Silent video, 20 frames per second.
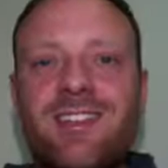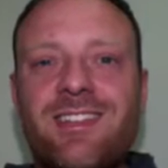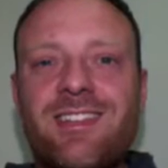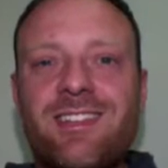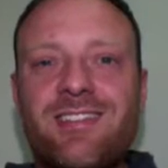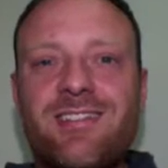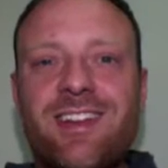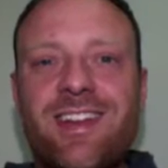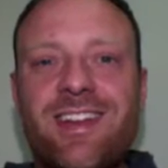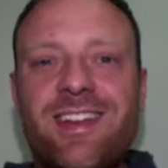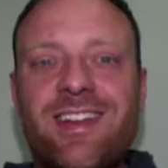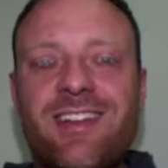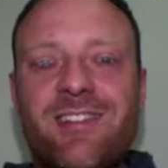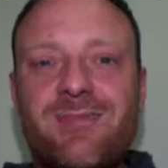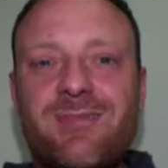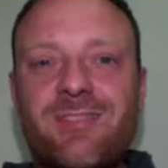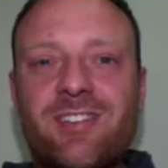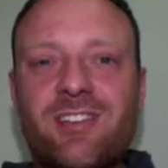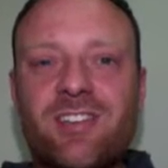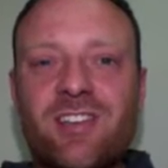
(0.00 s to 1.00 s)
Great, now
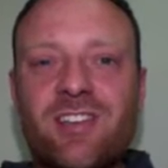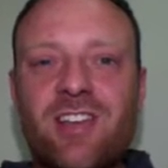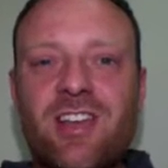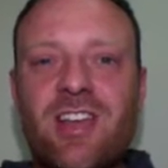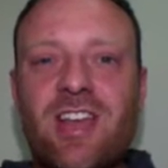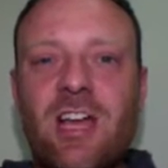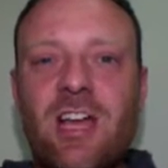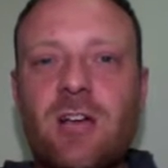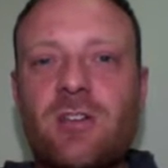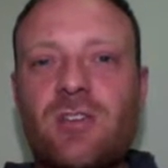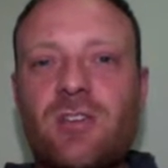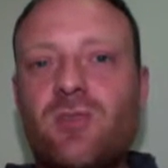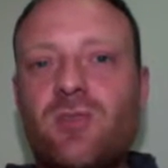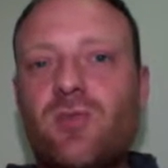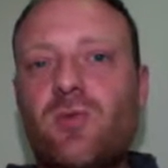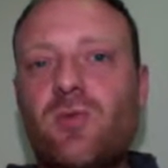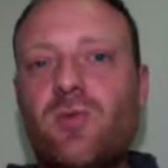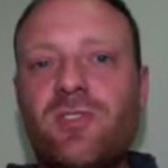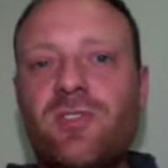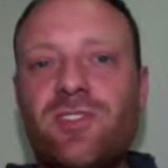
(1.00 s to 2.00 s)
I'm going to show you how
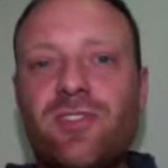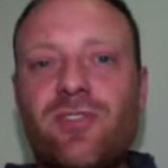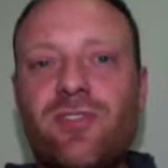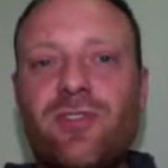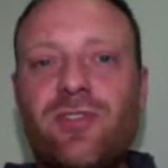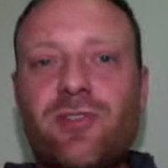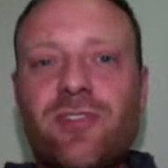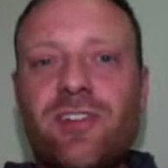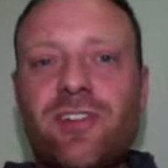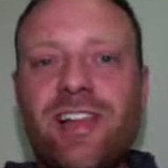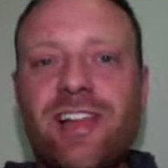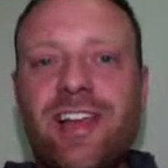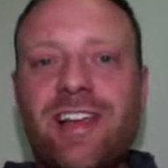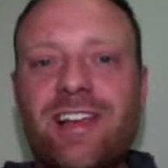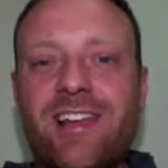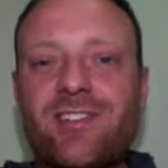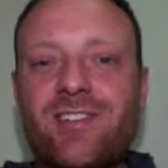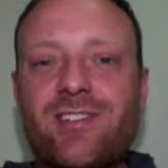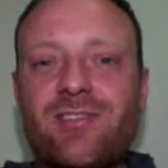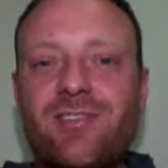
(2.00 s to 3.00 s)
to resolve auto layout
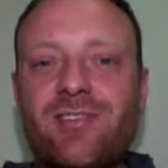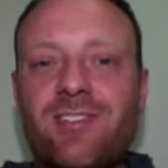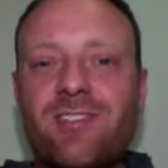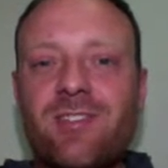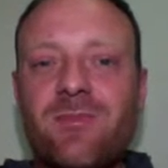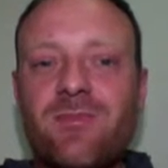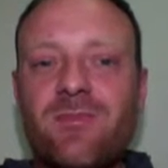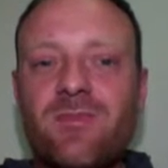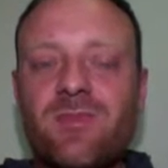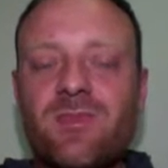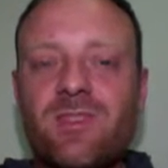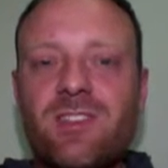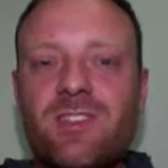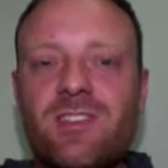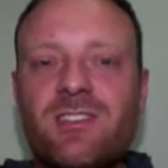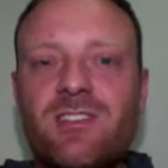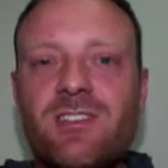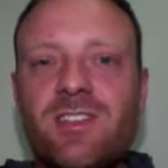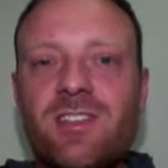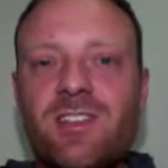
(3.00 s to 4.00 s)
issues.
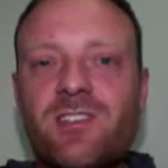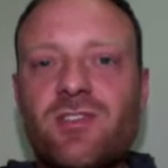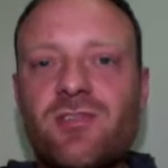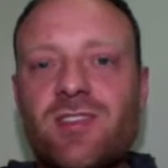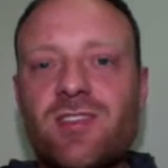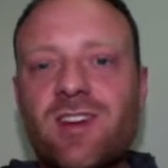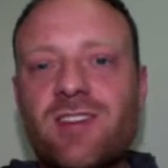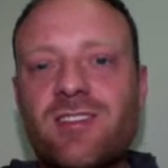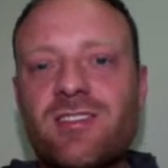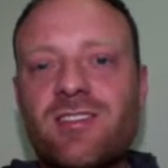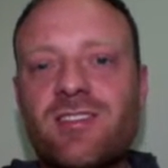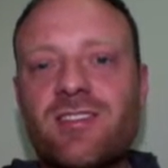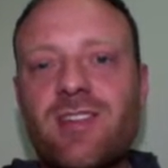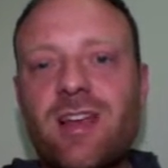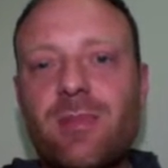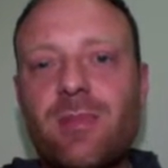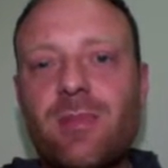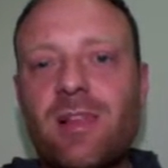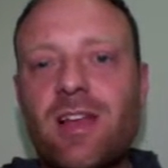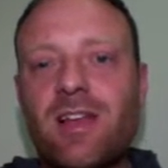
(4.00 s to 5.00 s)
So let's drag this
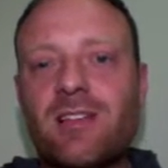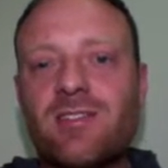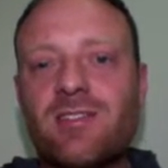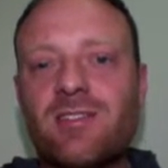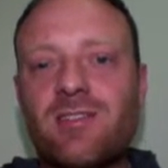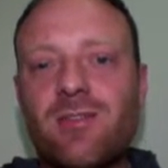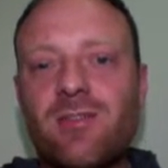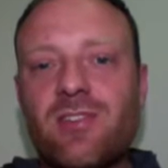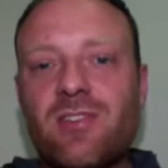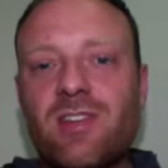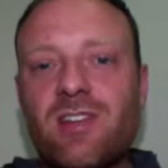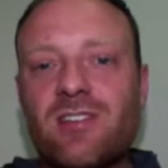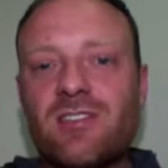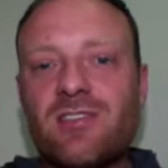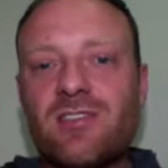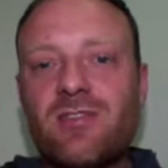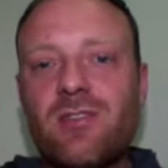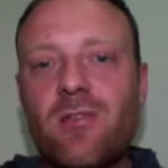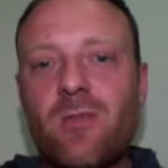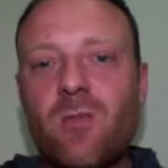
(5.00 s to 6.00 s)
label out so that
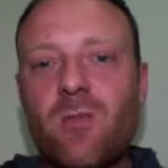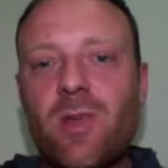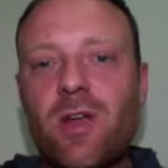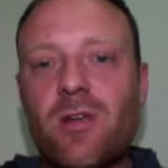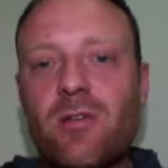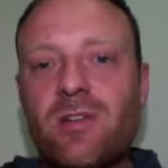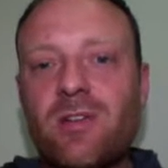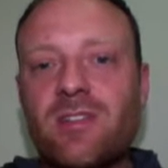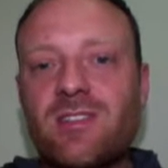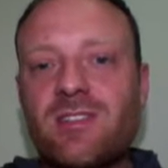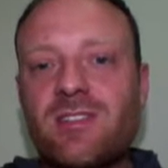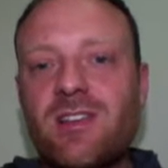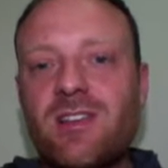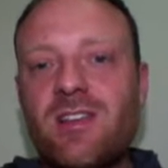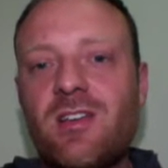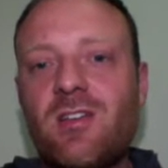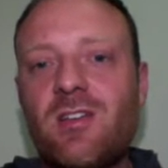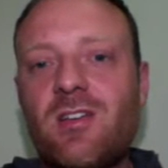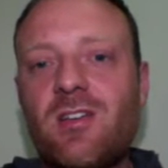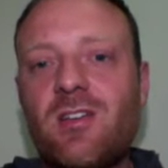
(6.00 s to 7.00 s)
it's not where its
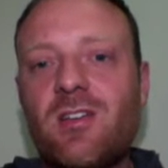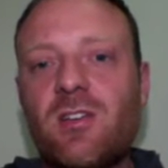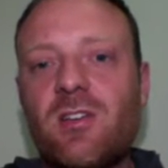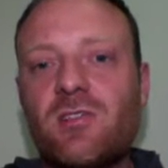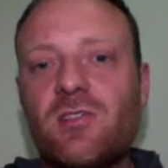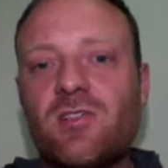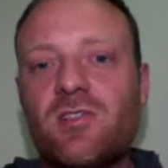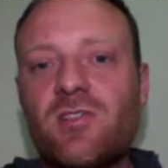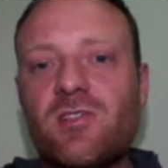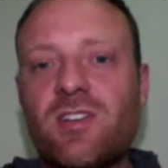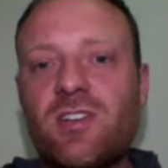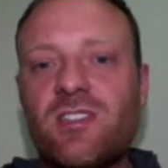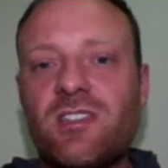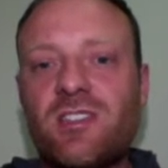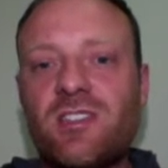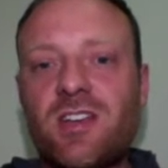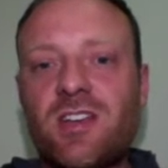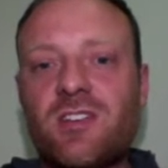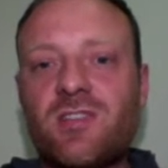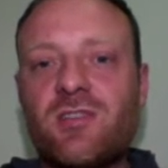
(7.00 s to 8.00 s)
constraints
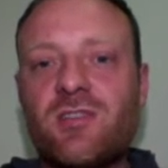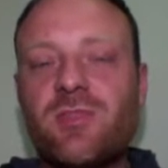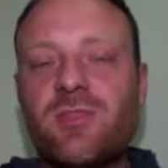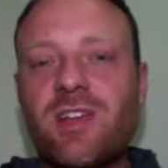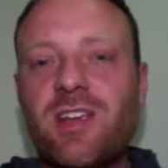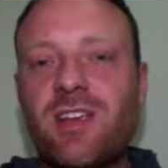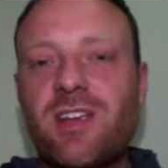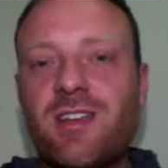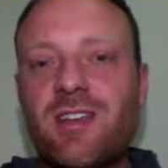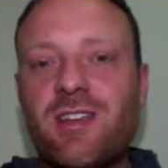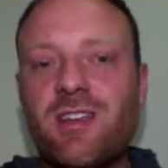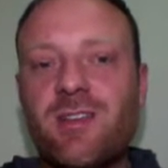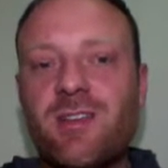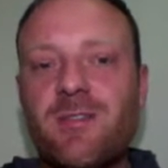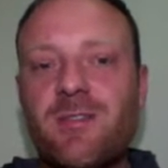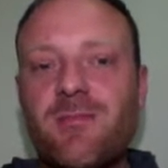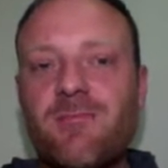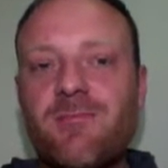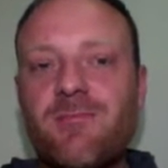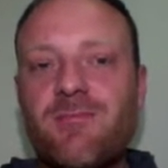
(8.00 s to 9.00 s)
say it should be.
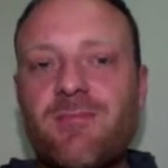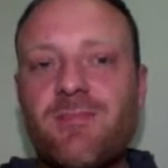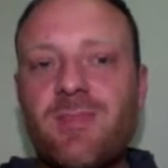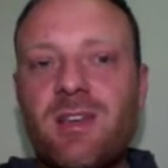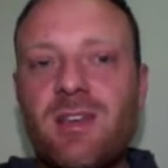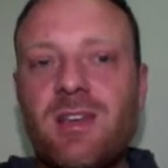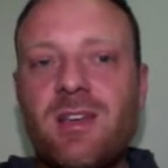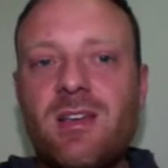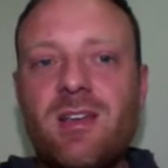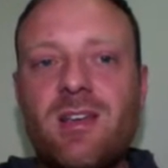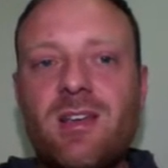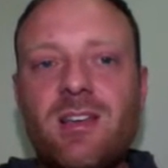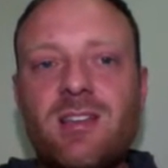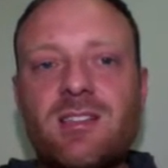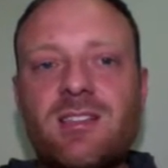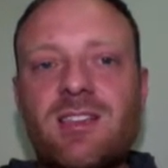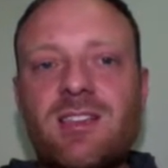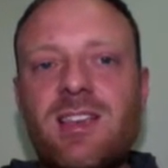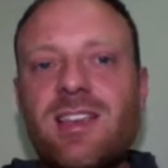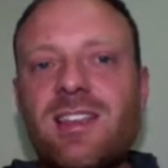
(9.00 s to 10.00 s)

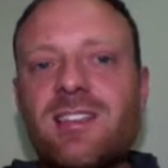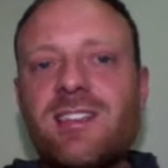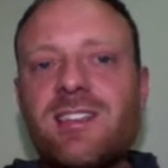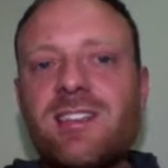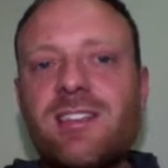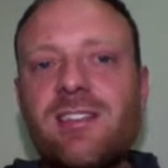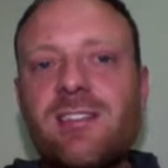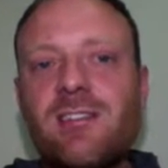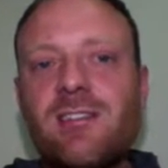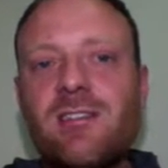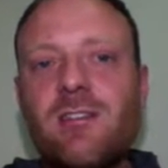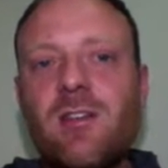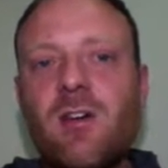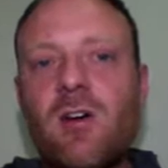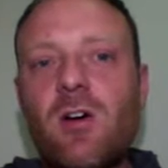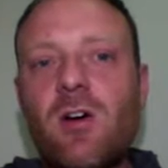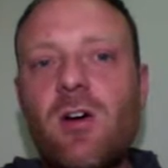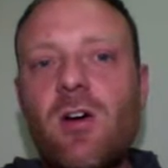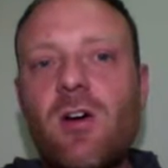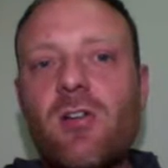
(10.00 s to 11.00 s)
See how there's a little
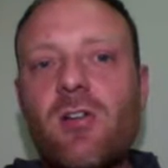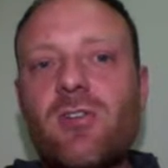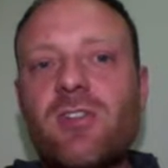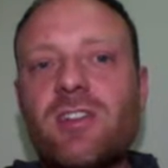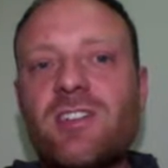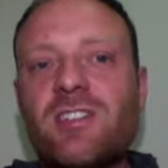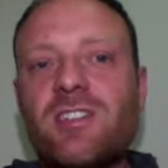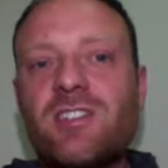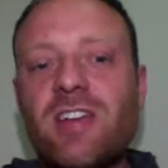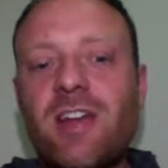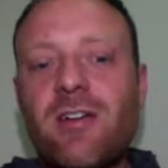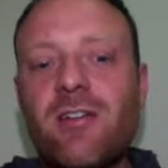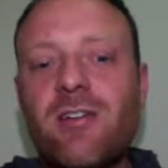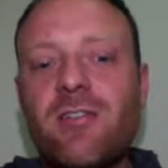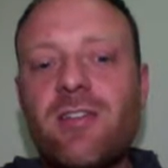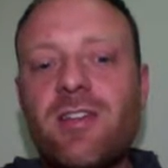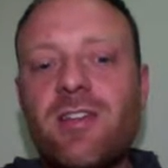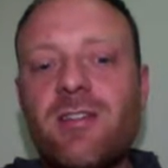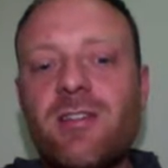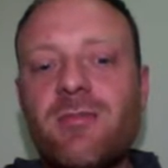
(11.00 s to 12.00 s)
orange
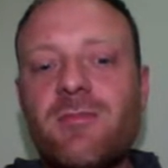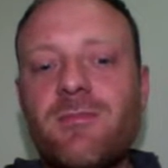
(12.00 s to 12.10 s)
arrow here?